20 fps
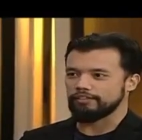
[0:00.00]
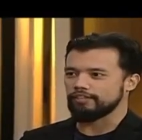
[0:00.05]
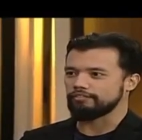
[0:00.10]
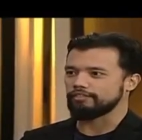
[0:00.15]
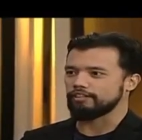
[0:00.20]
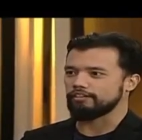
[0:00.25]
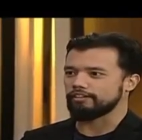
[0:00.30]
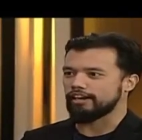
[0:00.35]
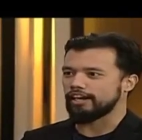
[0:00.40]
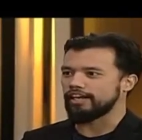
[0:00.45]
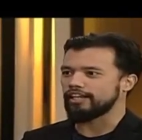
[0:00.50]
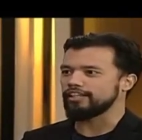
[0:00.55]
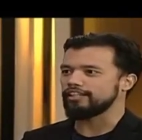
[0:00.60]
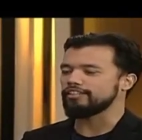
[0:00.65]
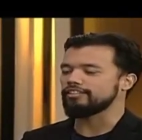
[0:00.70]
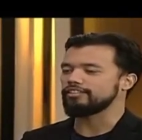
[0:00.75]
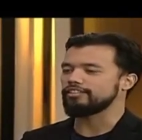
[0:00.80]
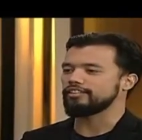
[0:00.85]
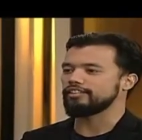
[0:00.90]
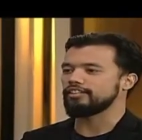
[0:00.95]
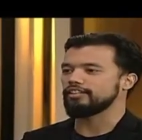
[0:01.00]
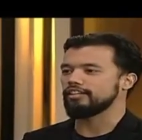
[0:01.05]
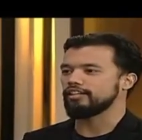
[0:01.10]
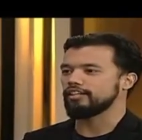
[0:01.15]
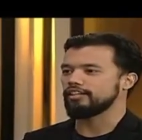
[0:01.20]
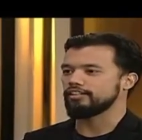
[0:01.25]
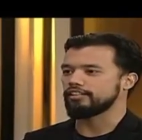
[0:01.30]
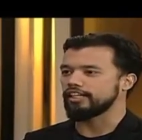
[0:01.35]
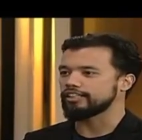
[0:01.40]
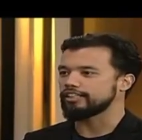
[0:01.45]
have the right
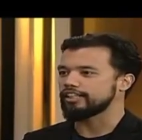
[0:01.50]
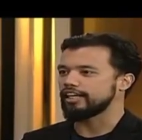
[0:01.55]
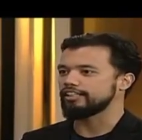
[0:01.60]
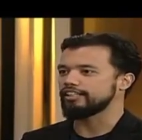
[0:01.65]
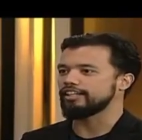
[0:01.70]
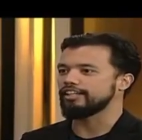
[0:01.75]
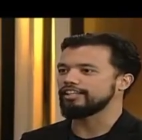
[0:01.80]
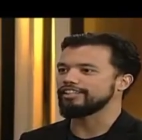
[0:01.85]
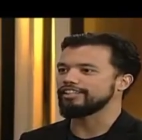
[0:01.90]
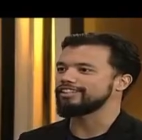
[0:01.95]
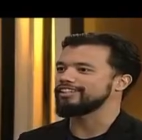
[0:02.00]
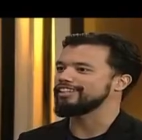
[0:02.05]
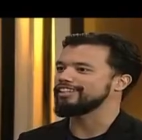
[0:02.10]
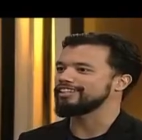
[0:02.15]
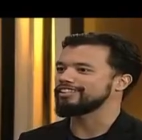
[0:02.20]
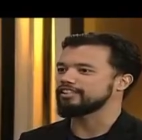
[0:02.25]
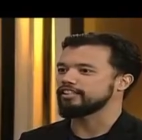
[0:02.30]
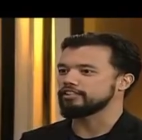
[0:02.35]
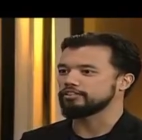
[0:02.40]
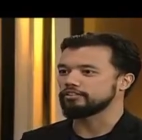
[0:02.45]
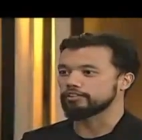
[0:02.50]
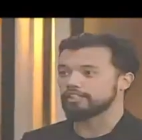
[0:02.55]
data analytics and you